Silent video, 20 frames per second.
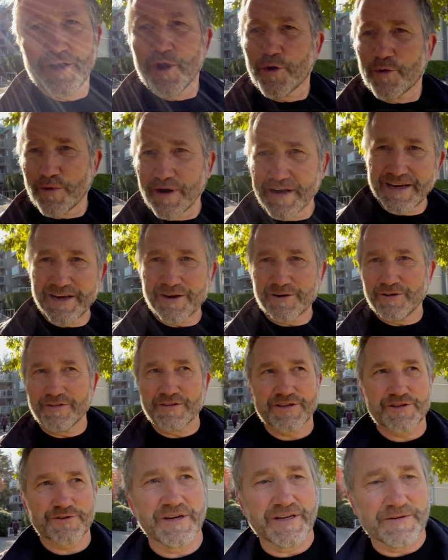right here on the
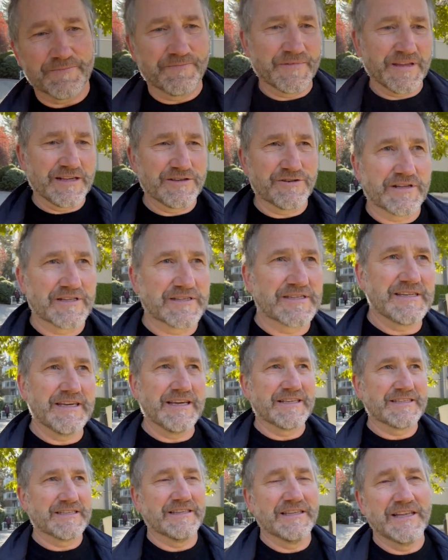street. As you can see,
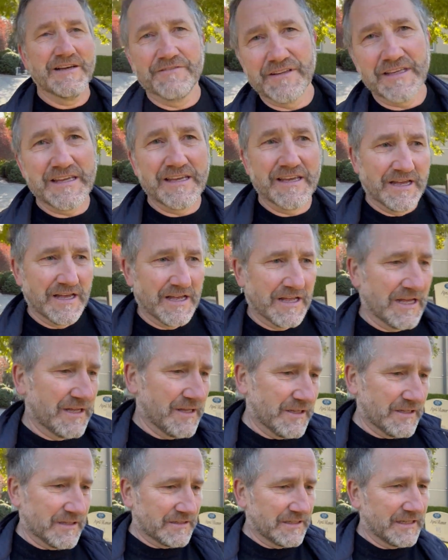it's a lovely
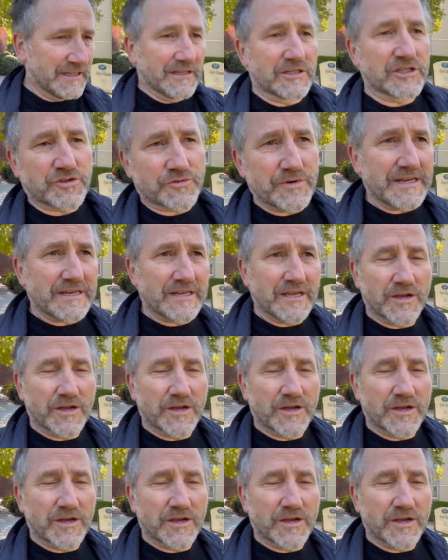little street